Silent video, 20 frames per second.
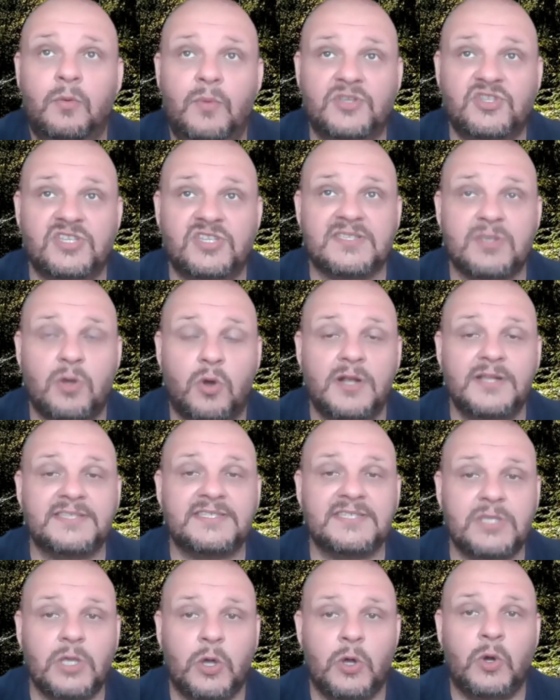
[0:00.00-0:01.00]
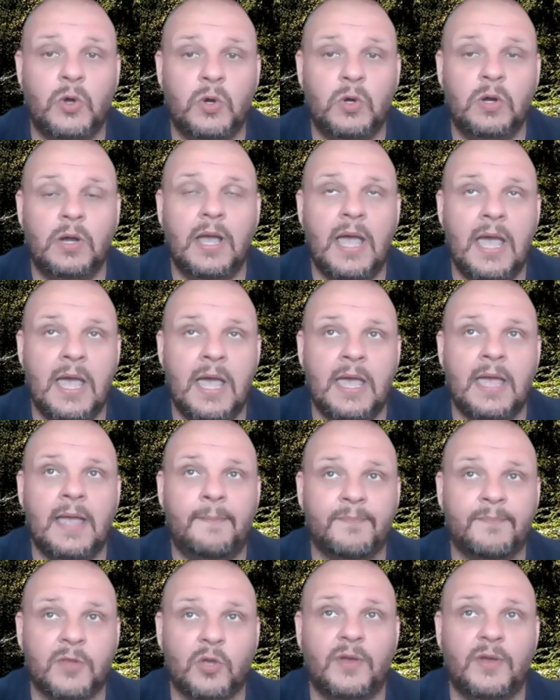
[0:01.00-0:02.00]
which is also
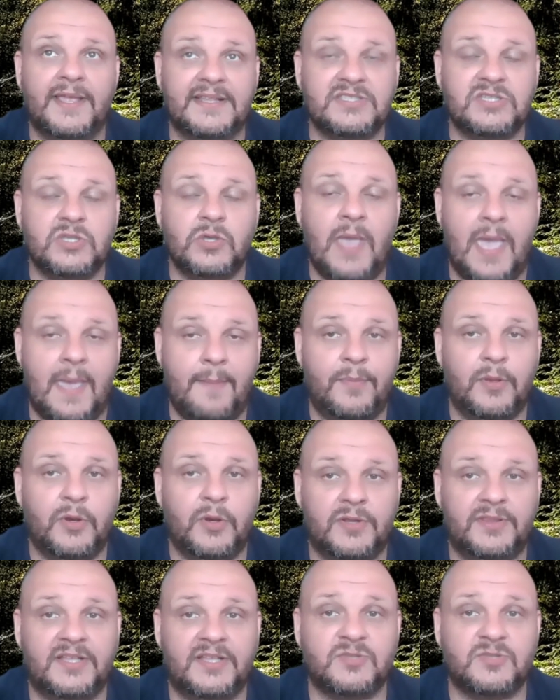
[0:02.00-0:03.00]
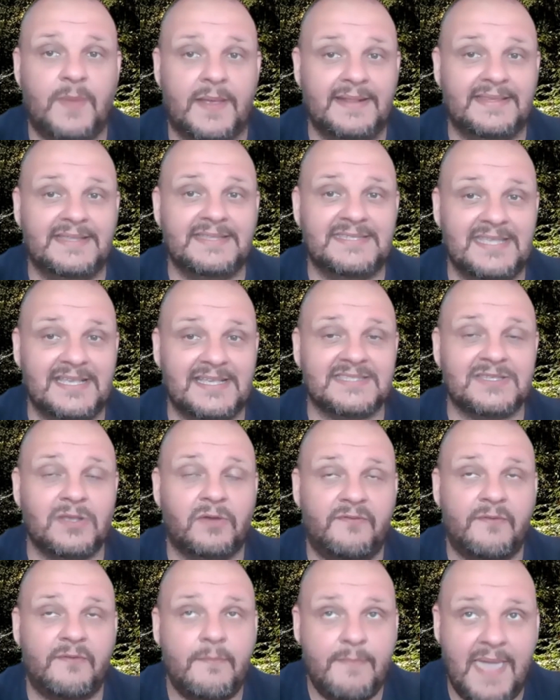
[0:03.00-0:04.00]
um, going to happen on the 26th
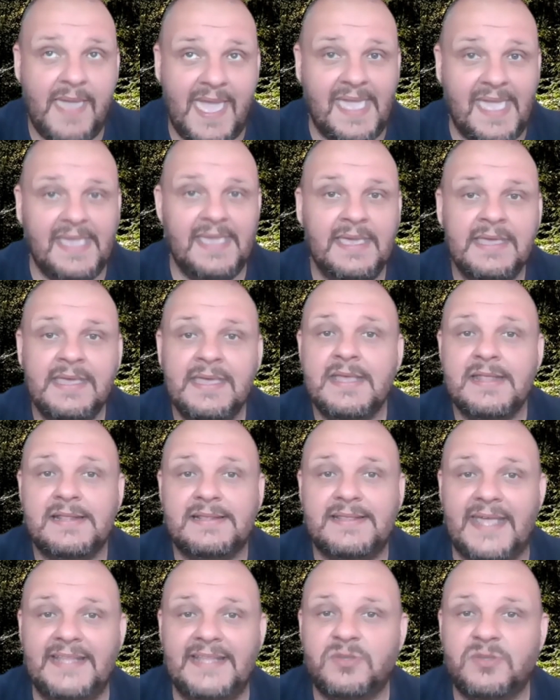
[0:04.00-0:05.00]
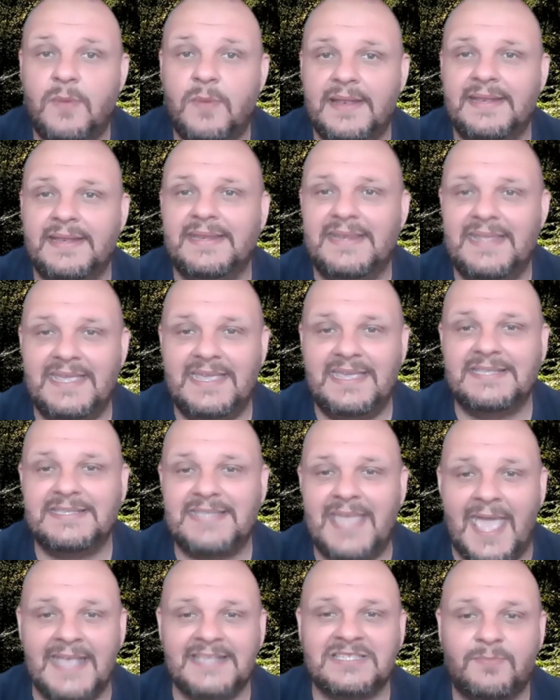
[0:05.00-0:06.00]
of May. That's when
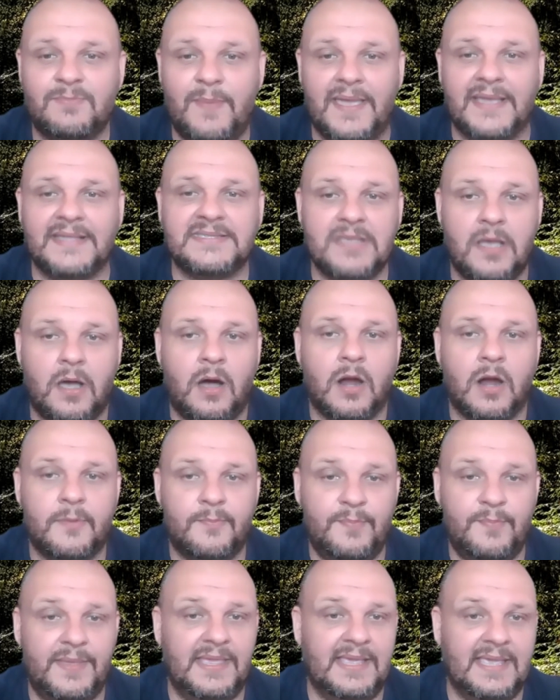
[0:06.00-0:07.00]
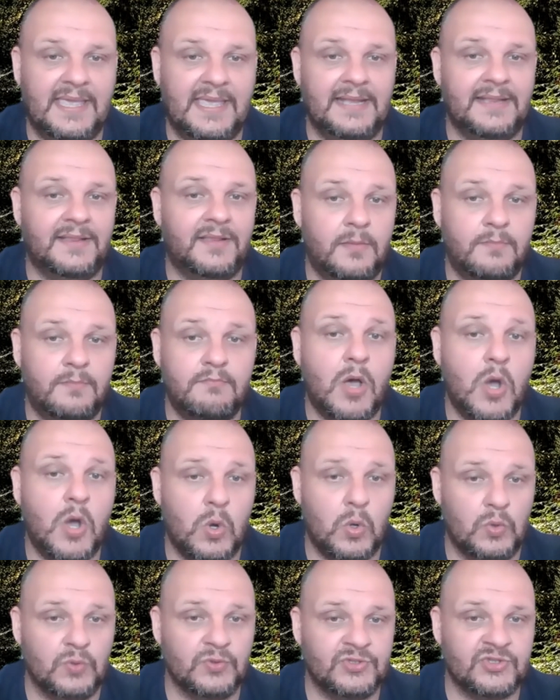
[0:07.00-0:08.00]
these aspects are peaking the
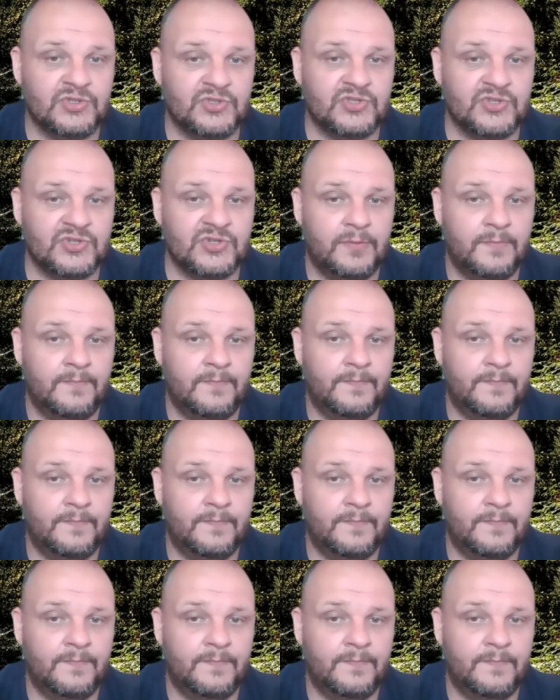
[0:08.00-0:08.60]
most.